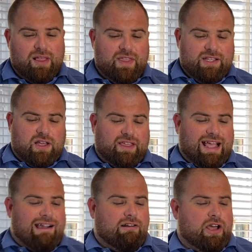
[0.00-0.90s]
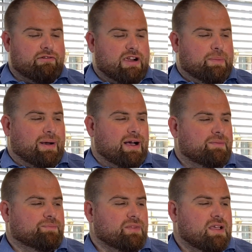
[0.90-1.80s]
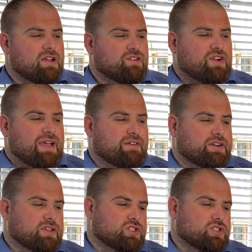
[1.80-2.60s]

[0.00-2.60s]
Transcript: These are the Carolina Reaper flavoured